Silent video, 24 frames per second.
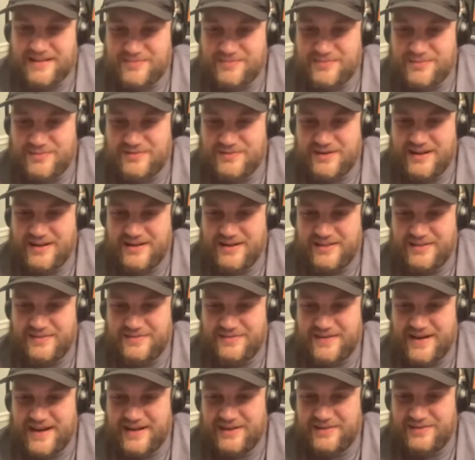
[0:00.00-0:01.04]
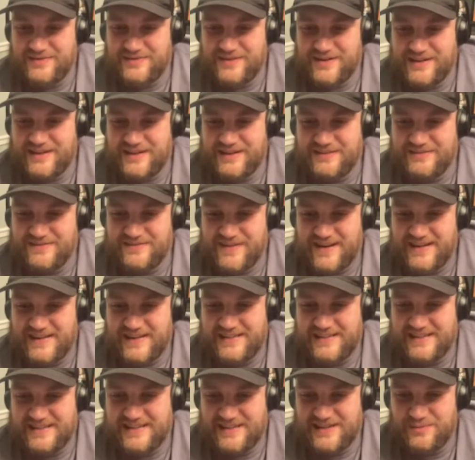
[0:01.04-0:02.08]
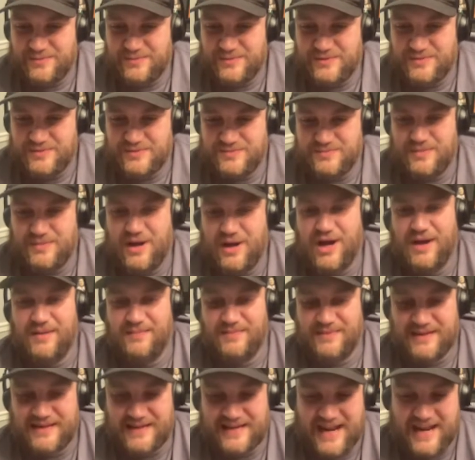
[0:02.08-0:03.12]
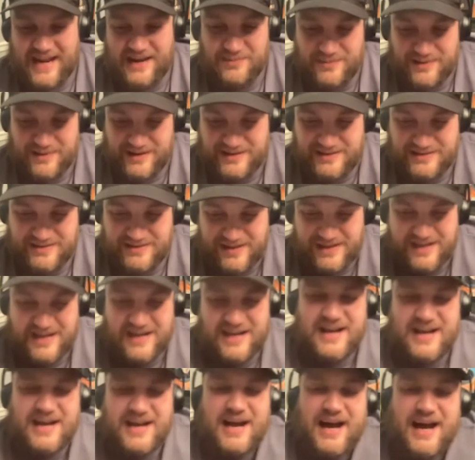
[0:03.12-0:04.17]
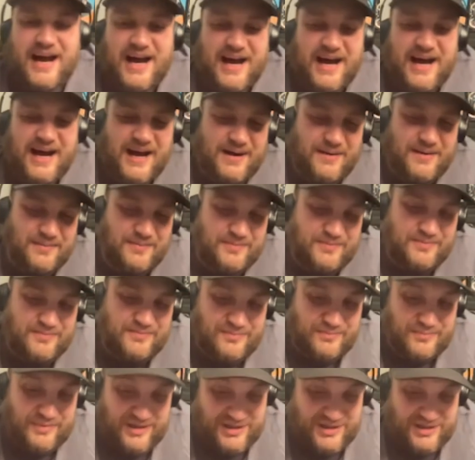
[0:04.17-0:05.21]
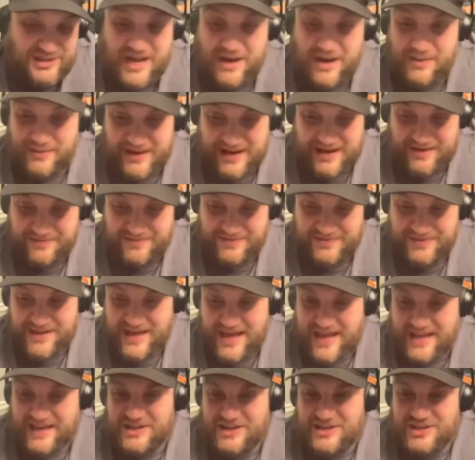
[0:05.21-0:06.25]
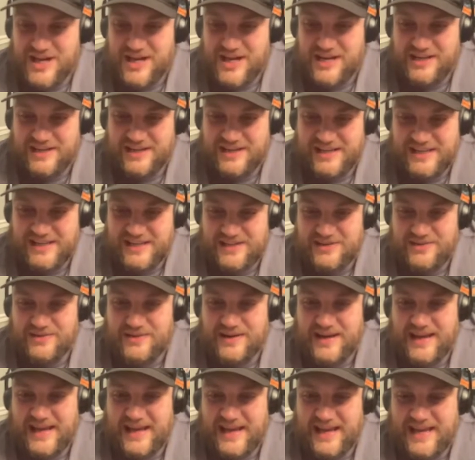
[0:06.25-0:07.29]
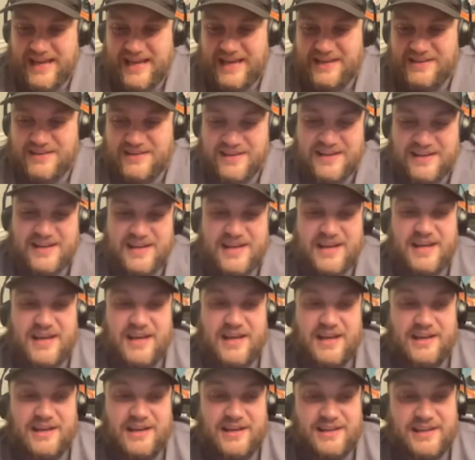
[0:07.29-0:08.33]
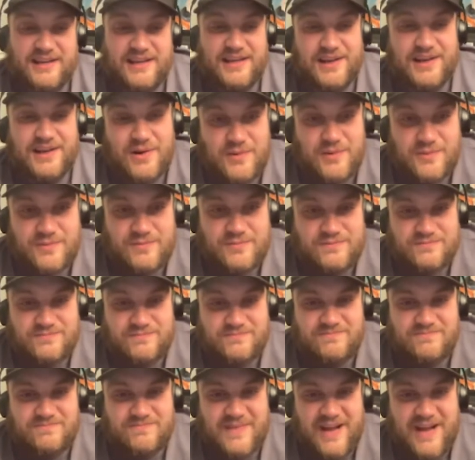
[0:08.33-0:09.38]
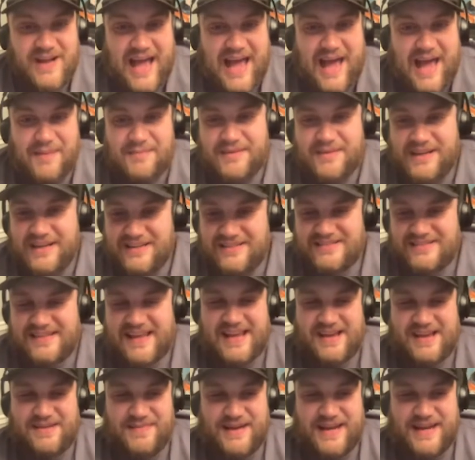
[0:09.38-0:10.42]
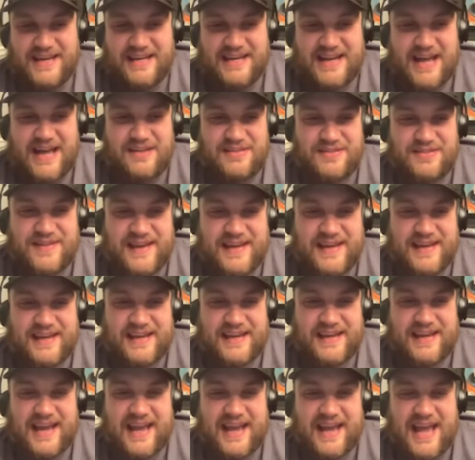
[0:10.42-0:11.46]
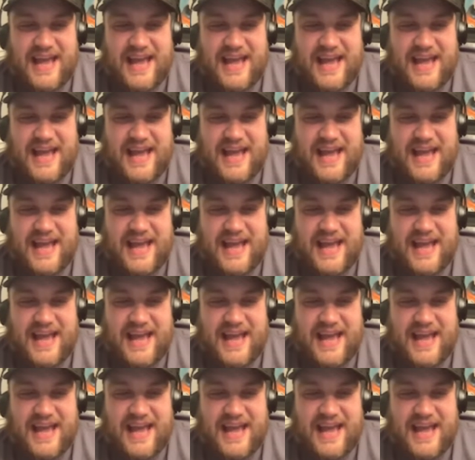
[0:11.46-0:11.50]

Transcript: let's move on to the final fucking fight here, which was Muhammad and Edwards, which now we have that agenda here. And, you know, I'm going to say it, man. I think